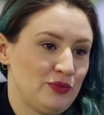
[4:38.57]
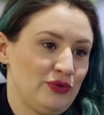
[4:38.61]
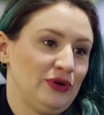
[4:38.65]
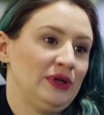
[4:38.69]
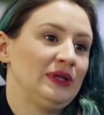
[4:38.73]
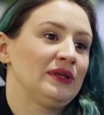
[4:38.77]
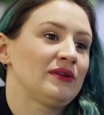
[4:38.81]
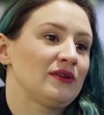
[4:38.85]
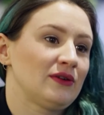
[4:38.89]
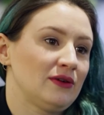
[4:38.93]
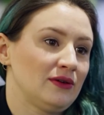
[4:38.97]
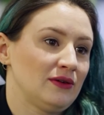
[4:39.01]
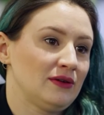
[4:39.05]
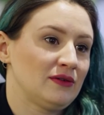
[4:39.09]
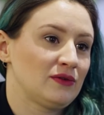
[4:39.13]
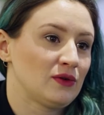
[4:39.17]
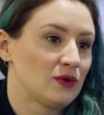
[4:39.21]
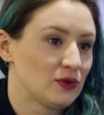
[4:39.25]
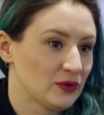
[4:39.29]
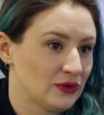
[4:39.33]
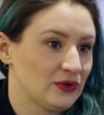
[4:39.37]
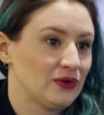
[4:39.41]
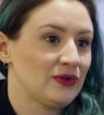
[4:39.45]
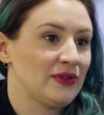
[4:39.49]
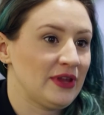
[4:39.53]
printer is
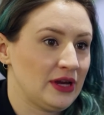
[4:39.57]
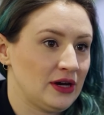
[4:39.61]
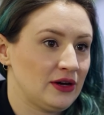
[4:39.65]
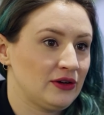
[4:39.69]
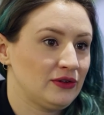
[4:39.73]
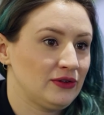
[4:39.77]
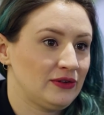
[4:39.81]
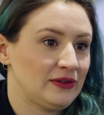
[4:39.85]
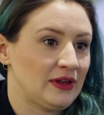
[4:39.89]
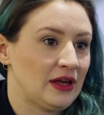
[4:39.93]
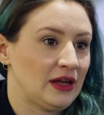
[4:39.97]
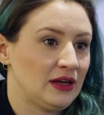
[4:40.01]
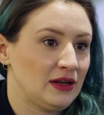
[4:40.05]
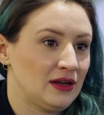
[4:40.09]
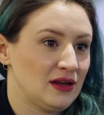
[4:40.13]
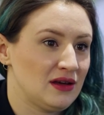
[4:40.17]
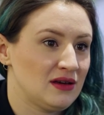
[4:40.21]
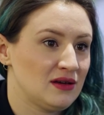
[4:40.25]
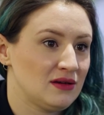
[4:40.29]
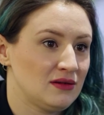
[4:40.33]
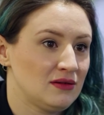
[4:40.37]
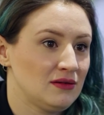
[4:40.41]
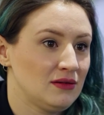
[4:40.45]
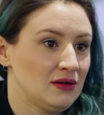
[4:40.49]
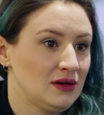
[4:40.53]
also there to say,
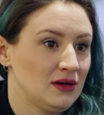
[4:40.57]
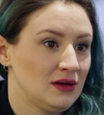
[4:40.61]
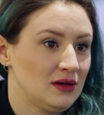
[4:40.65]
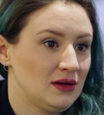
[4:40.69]
no,